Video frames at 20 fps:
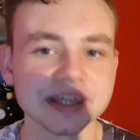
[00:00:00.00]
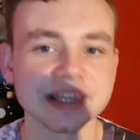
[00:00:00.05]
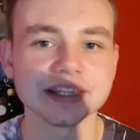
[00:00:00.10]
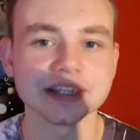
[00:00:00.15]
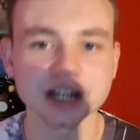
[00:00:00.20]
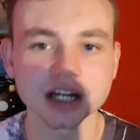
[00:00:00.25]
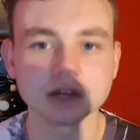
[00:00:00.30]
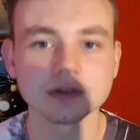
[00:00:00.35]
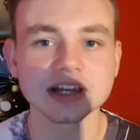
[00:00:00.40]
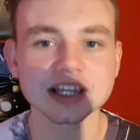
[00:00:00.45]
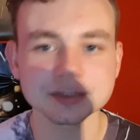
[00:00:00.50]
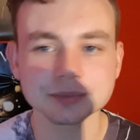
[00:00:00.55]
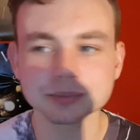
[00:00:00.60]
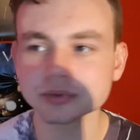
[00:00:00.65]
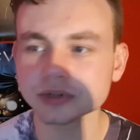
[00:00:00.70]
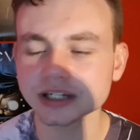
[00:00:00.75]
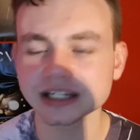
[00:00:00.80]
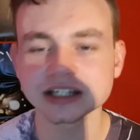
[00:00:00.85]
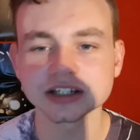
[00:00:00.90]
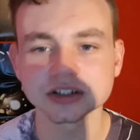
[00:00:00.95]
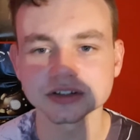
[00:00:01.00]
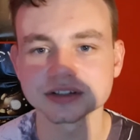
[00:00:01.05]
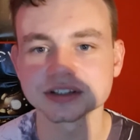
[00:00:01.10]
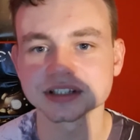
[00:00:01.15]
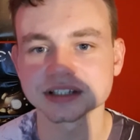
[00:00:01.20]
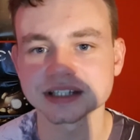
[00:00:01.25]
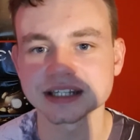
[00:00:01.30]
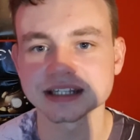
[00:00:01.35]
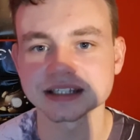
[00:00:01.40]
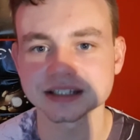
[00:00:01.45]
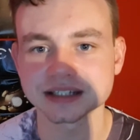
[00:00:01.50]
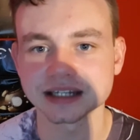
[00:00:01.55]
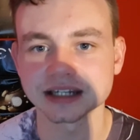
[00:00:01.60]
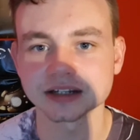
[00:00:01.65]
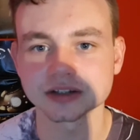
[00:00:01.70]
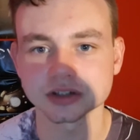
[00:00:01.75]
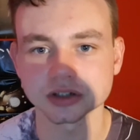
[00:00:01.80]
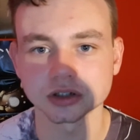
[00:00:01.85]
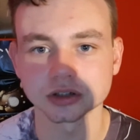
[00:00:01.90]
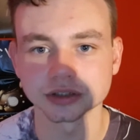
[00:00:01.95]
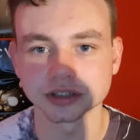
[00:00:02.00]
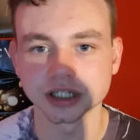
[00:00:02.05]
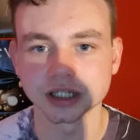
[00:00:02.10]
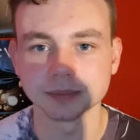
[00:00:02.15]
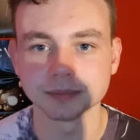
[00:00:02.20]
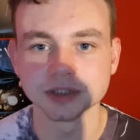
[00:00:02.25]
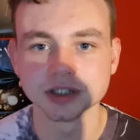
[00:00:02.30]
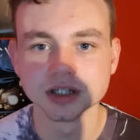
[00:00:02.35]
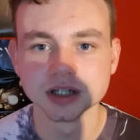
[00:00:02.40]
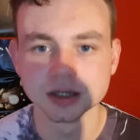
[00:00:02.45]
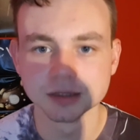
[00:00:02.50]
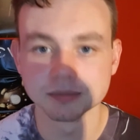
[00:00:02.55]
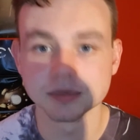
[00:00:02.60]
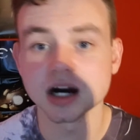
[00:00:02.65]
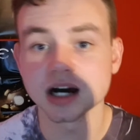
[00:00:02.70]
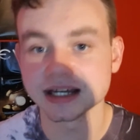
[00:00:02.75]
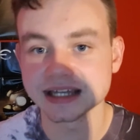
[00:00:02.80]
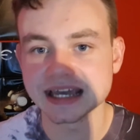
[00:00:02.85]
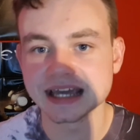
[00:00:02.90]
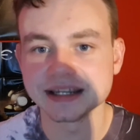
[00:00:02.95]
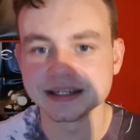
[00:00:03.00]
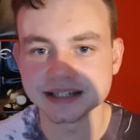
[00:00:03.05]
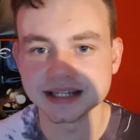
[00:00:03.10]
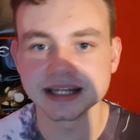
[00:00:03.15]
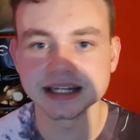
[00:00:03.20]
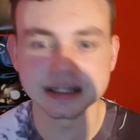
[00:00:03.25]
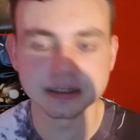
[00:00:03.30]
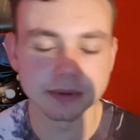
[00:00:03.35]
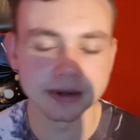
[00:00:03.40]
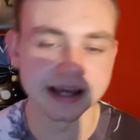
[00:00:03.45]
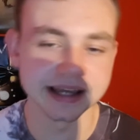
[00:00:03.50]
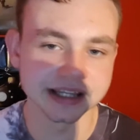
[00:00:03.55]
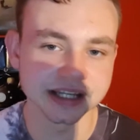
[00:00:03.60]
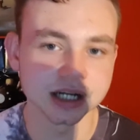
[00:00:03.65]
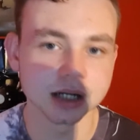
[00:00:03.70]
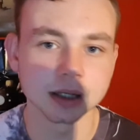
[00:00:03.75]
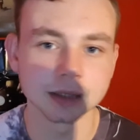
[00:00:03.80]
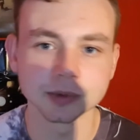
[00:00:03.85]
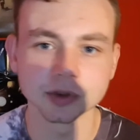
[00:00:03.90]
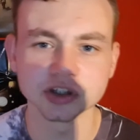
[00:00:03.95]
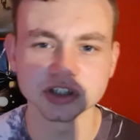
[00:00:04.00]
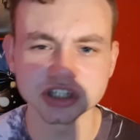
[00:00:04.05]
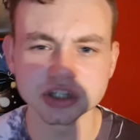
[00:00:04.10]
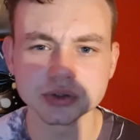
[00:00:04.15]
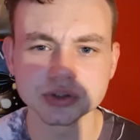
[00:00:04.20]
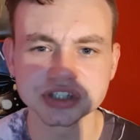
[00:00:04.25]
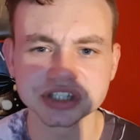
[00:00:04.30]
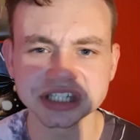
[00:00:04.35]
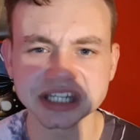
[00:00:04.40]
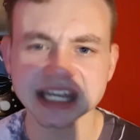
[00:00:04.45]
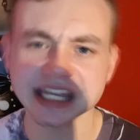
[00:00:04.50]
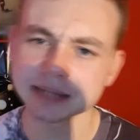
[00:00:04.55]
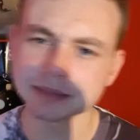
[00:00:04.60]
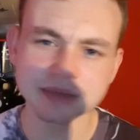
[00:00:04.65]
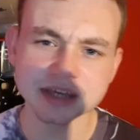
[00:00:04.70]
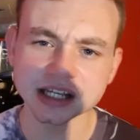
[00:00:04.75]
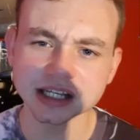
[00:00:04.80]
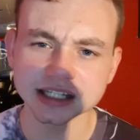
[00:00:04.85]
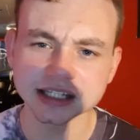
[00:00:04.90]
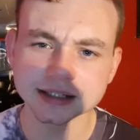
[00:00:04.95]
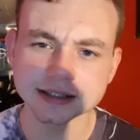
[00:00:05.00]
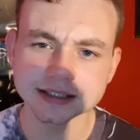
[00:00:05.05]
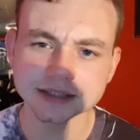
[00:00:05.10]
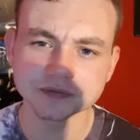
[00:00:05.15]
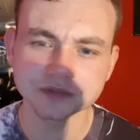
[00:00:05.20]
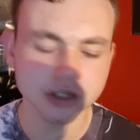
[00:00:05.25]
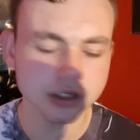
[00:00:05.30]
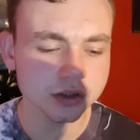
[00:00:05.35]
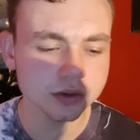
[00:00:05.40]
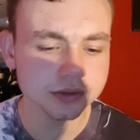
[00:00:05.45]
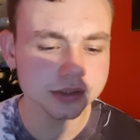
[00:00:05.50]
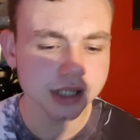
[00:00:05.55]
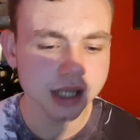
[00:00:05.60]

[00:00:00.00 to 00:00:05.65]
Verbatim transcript: You know, that's pretty good statistics on um, my end anyway. You know, I'm not used to getting millions of views.